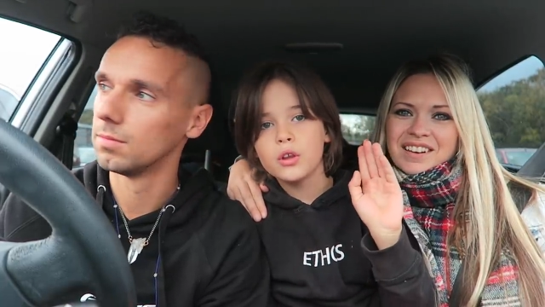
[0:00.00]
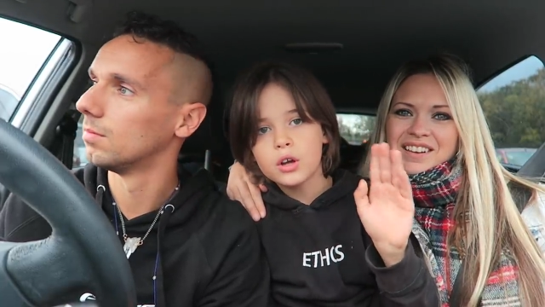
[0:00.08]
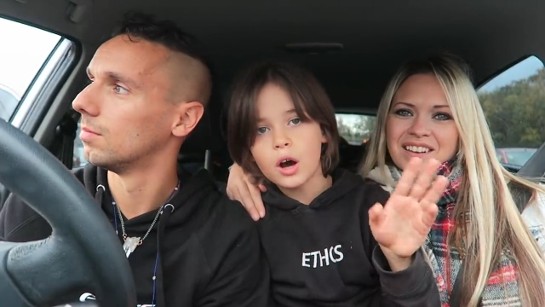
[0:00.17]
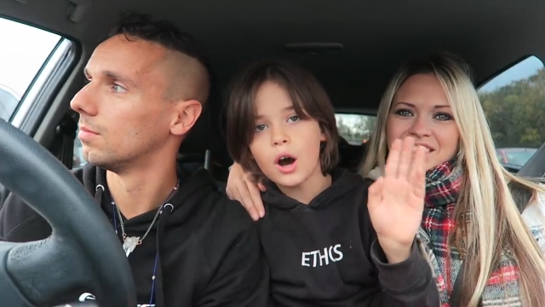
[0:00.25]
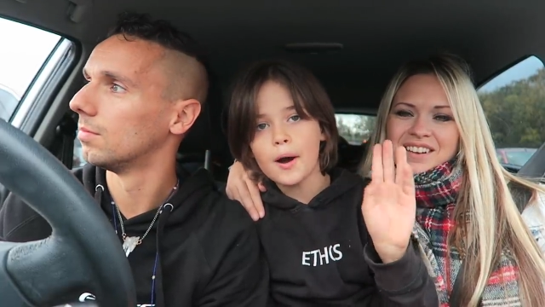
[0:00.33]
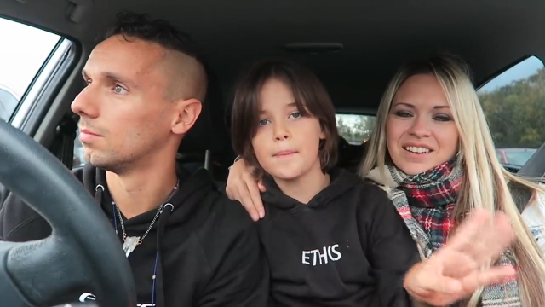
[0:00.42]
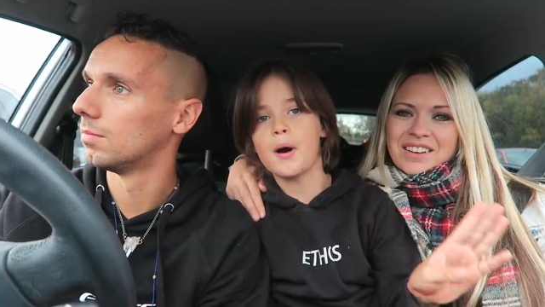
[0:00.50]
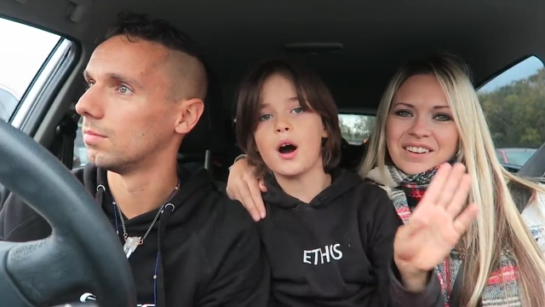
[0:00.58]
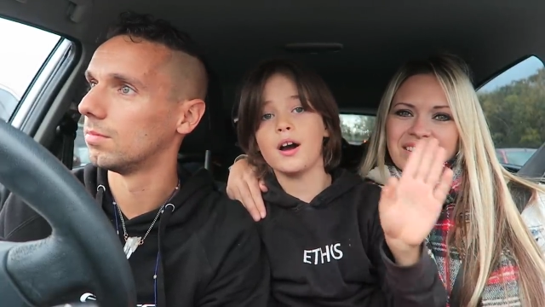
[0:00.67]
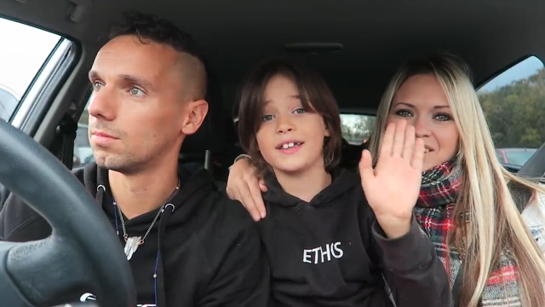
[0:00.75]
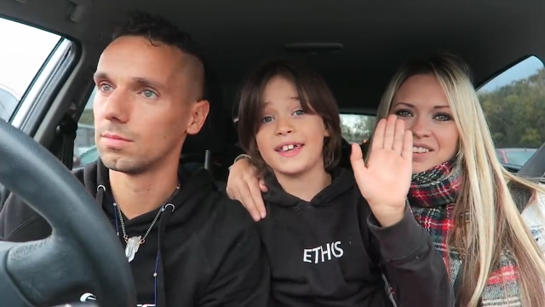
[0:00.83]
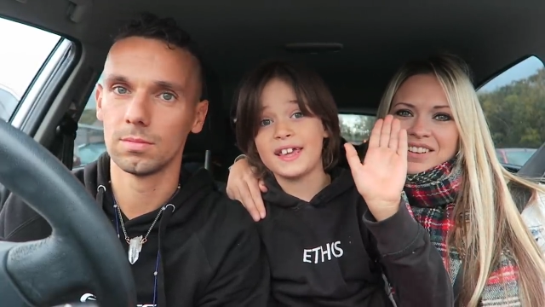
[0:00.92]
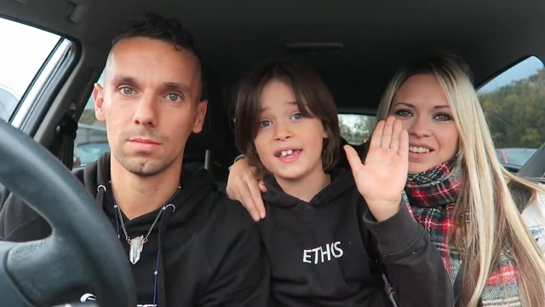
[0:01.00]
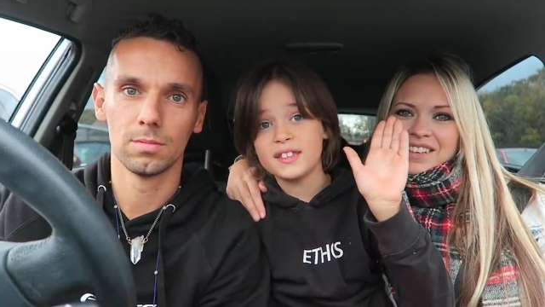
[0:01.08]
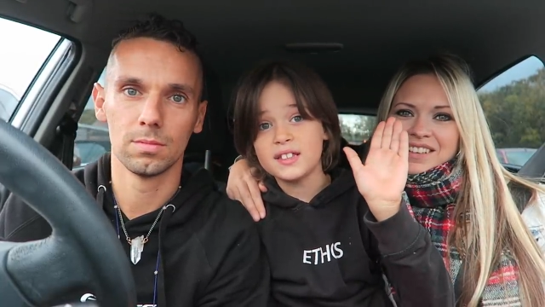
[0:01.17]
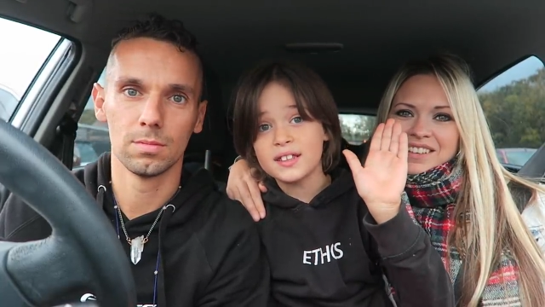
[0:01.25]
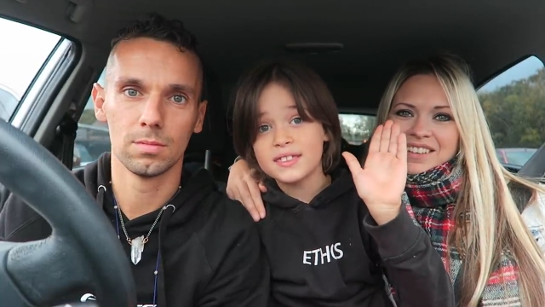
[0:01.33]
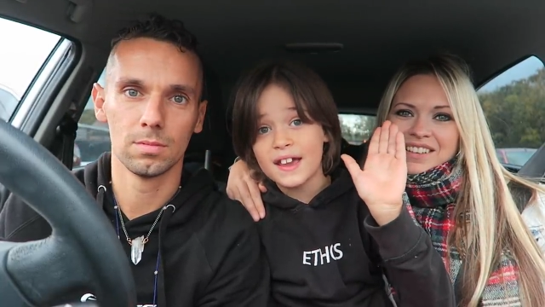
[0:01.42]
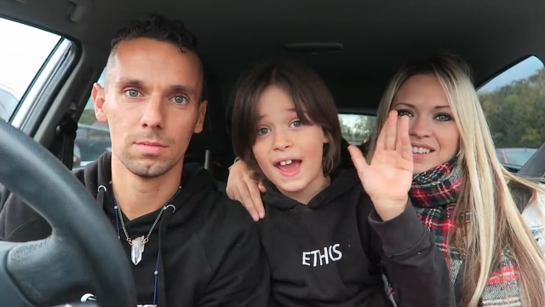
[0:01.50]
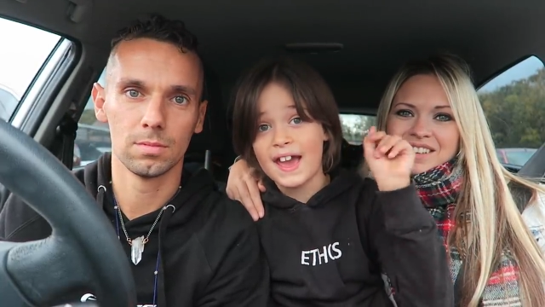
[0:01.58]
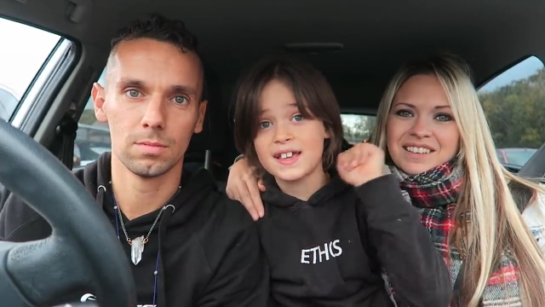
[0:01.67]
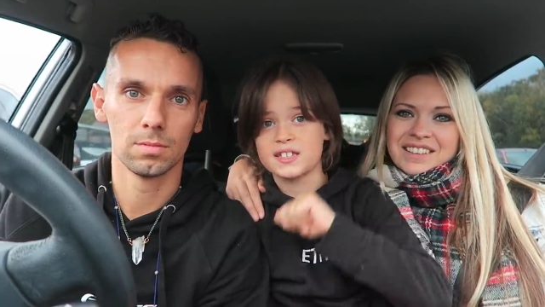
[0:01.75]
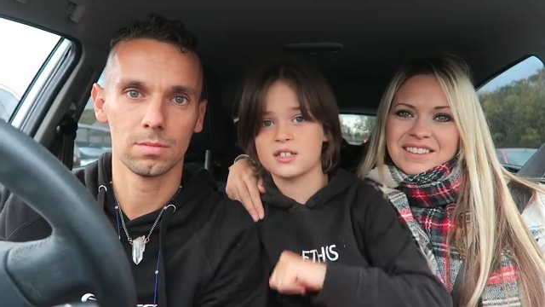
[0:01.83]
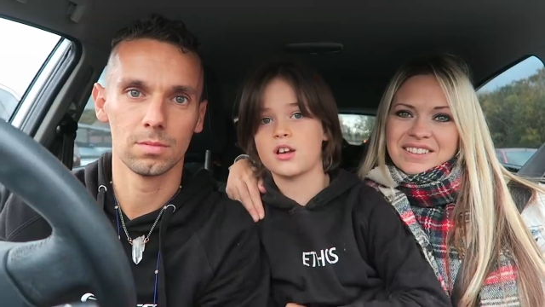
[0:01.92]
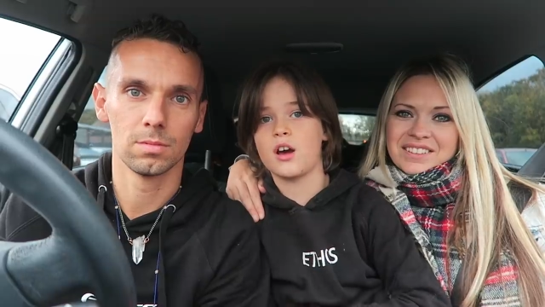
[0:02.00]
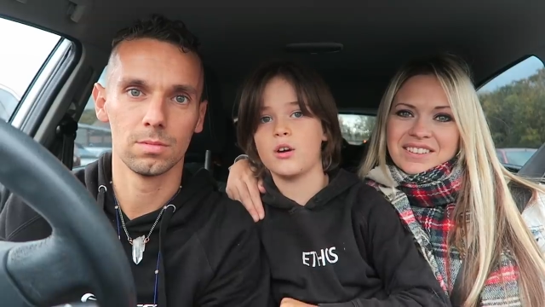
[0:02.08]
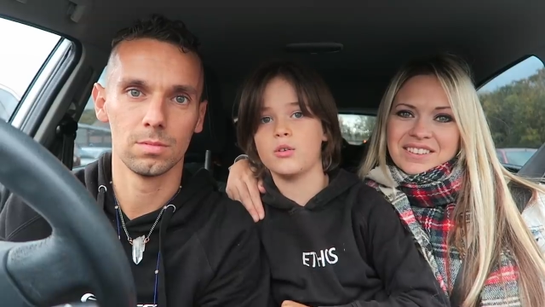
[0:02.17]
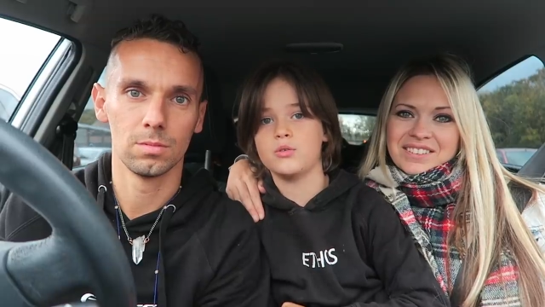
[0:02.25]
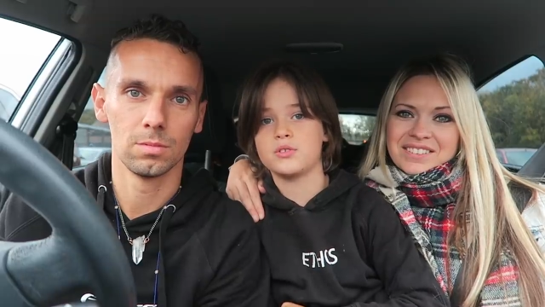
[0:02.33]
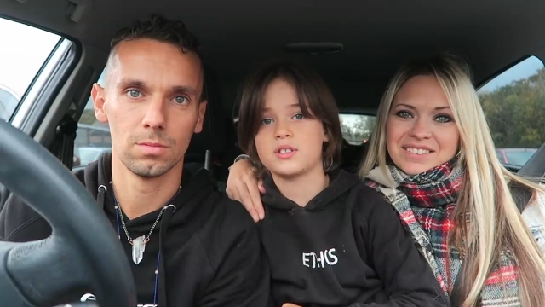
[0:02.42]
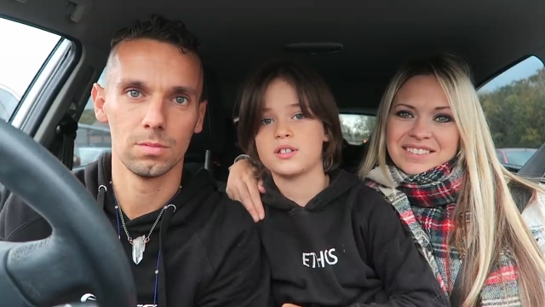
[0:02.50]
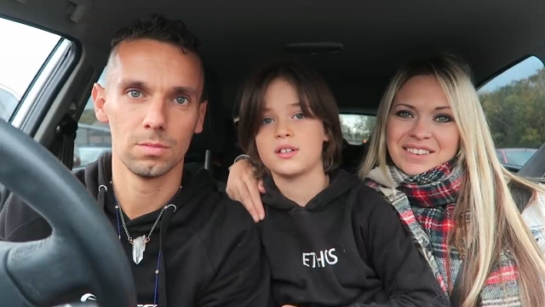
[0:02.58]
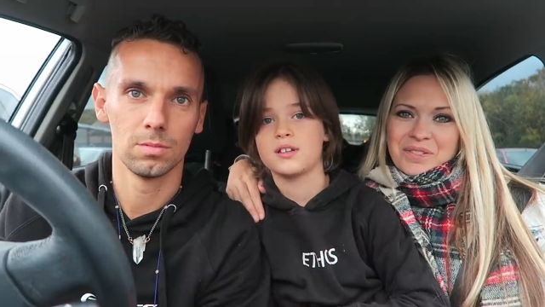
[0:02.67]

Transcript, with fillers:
Speaker 1: the car park in Tesco's.